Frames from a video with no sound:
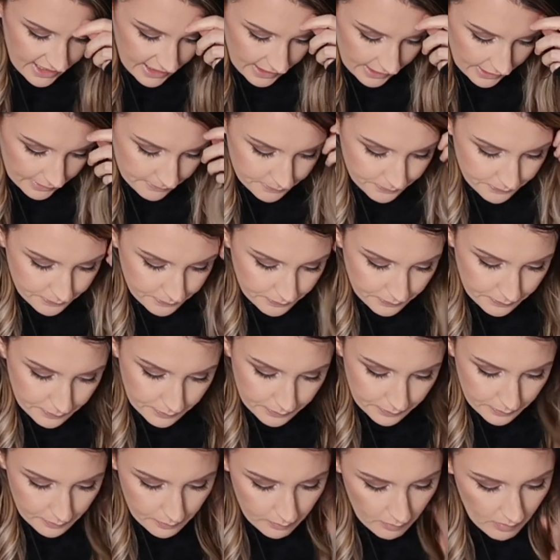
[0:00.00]
here.
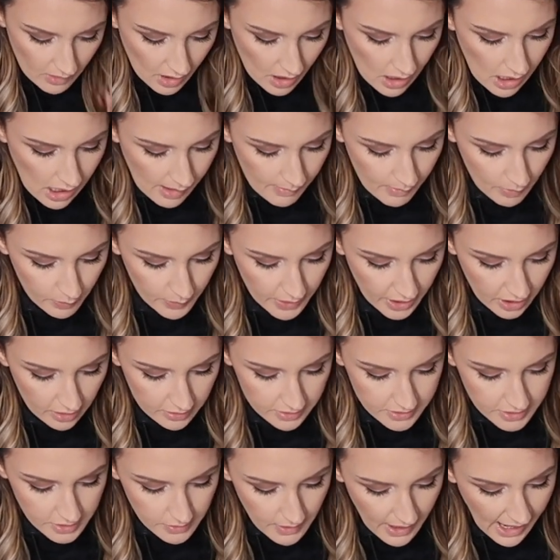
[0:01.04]
We
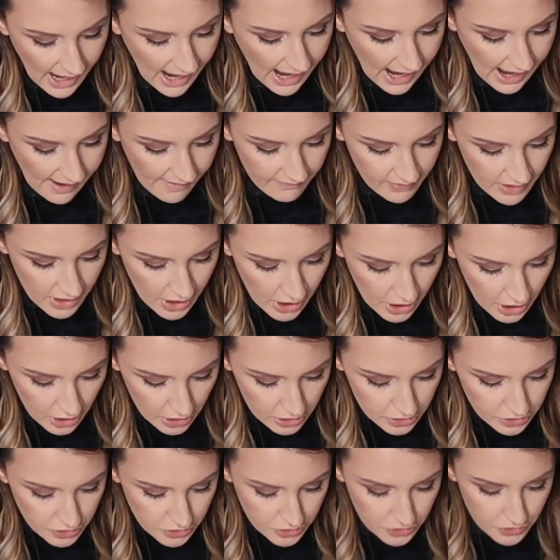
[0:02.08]
also have
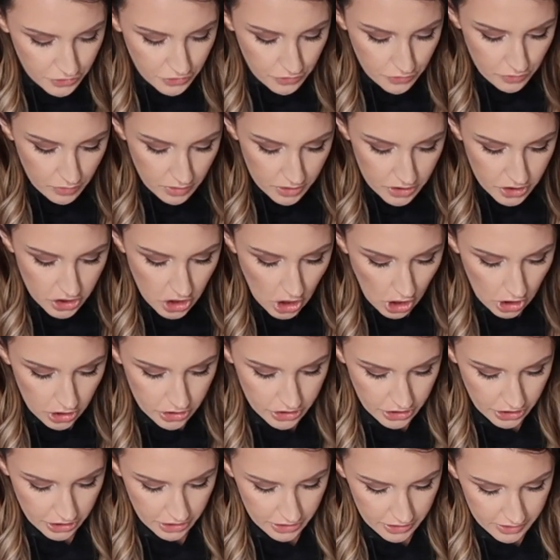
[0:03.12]
2
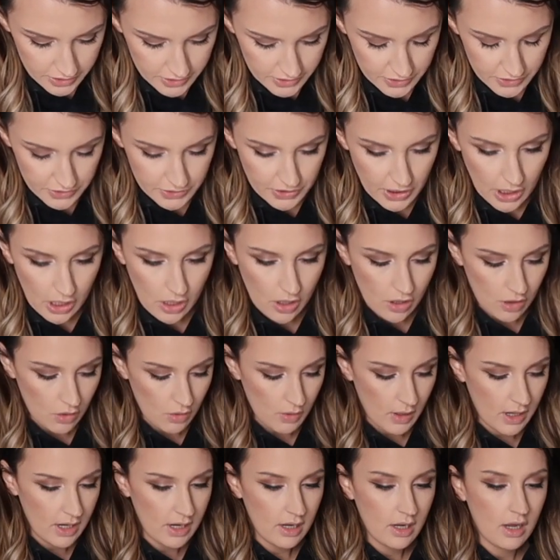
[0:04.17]
chargers.
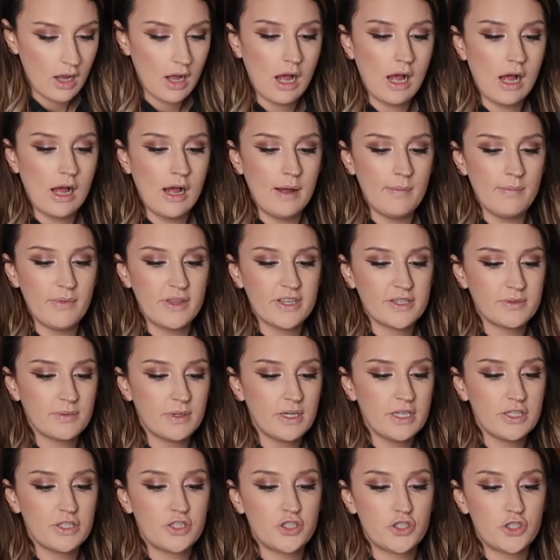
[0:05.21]
So this
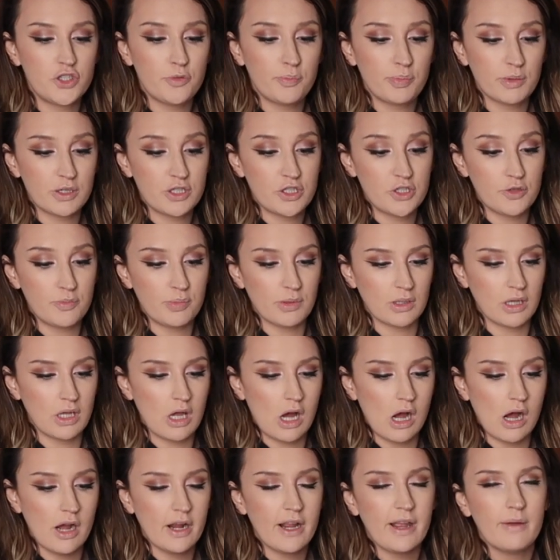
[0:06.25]
one is super super
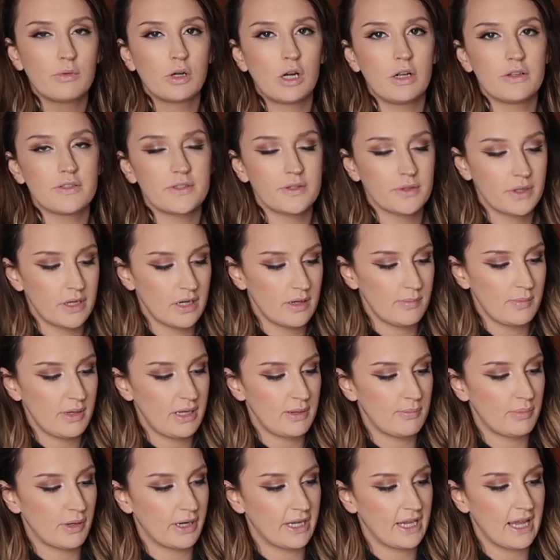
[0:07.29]
long, and we're also going to
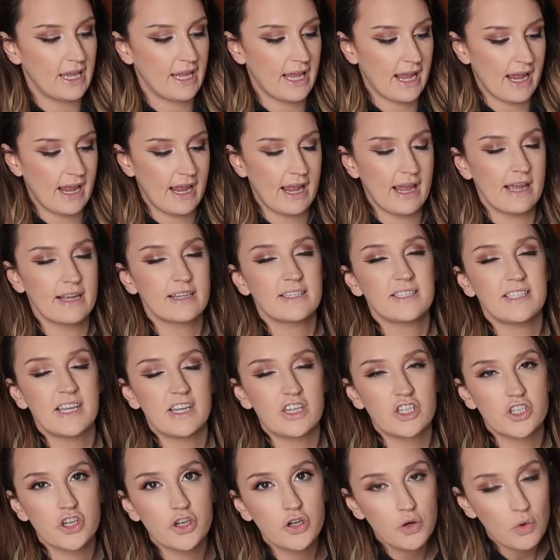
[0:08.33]
be bringing a
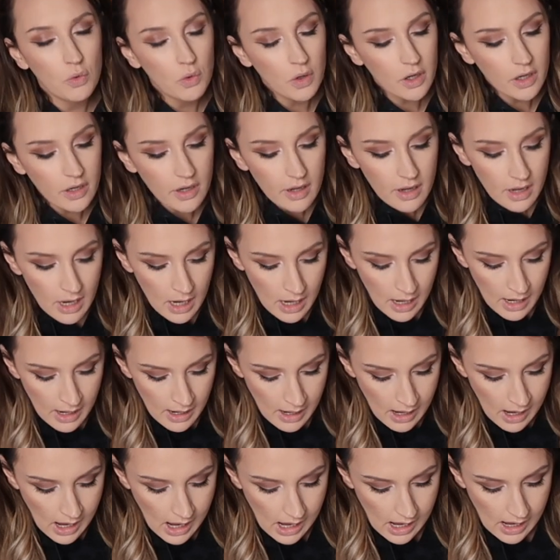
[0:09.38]
extension cord.
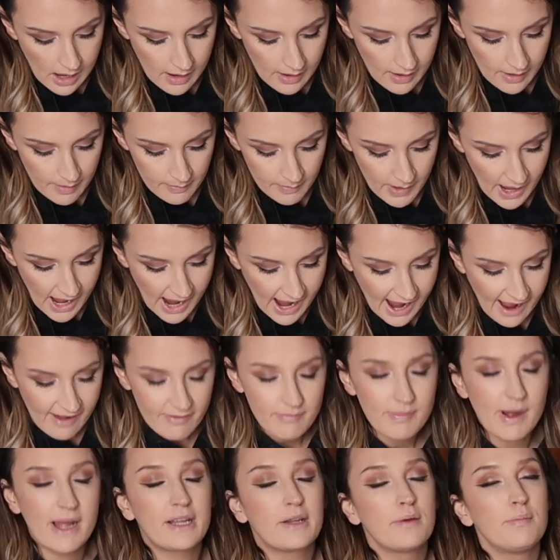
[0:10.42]
I
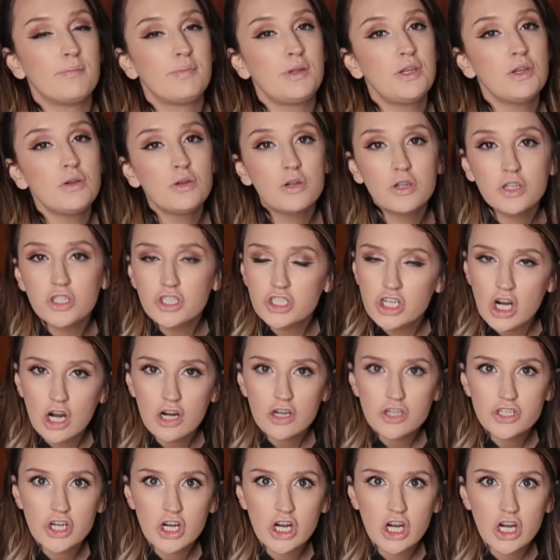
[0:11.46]
have my computer
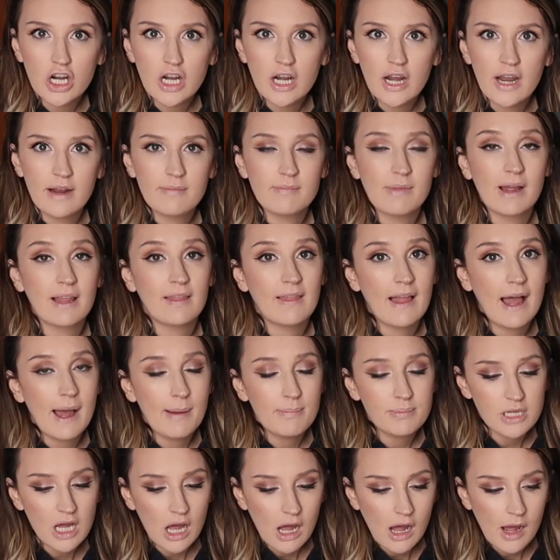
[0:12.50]
charger and my
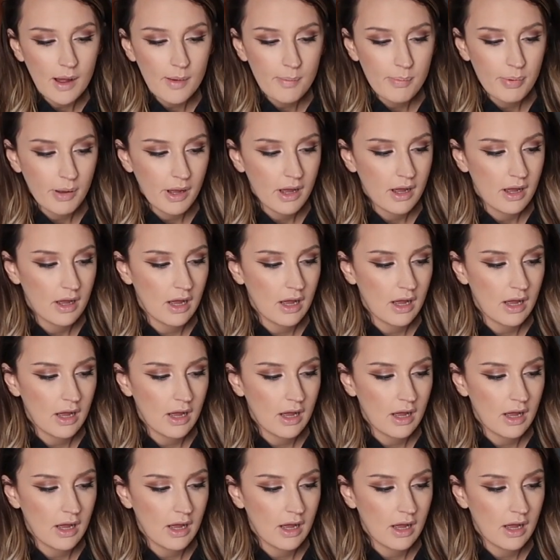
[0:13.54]
laptop,